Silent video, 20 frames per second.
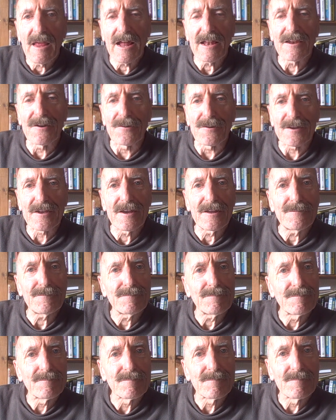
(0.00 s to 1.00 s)
Hello
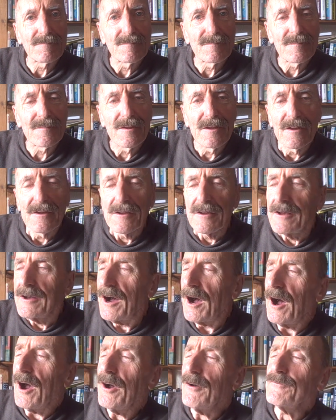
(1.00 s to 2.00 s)
again.
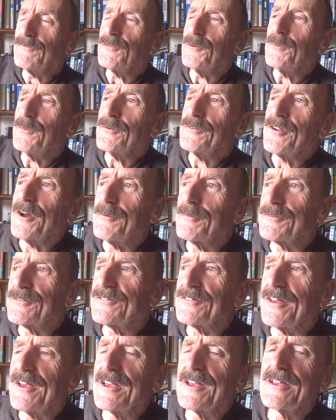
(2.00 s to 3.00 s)
After what I was
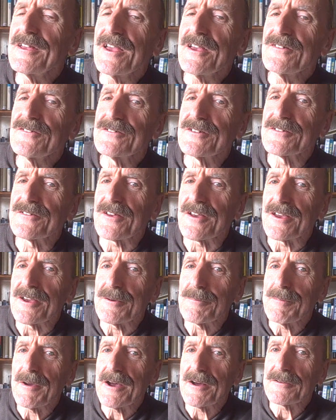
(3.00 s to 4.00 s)
saying yesterday
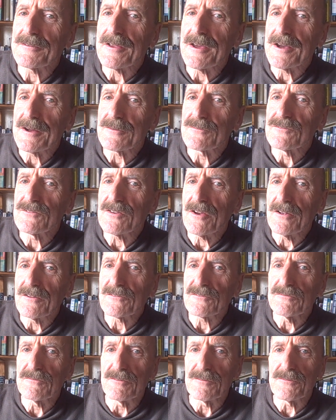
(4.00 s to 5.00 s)
about our
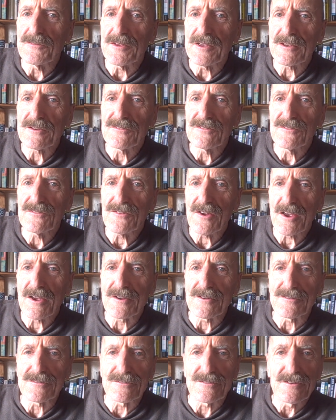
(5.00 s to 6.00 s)
Chancellor of the
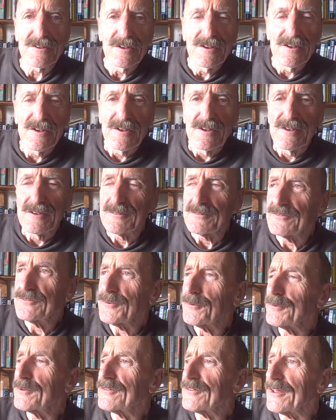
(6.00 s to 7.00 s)
Exchequer's,
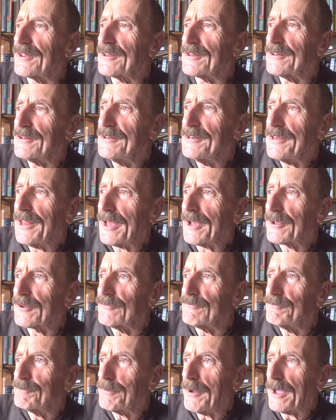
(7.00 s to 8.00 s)
shall we say, lack
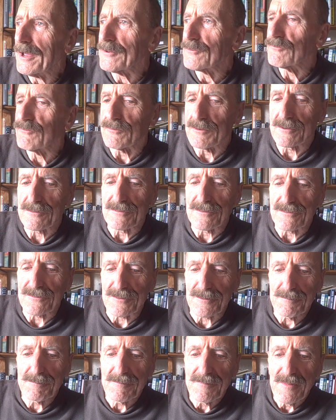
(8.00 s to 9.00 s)
of
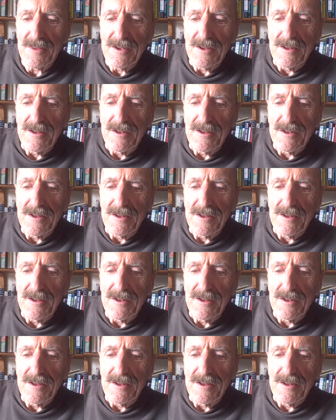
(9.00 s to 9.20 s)
patriotism,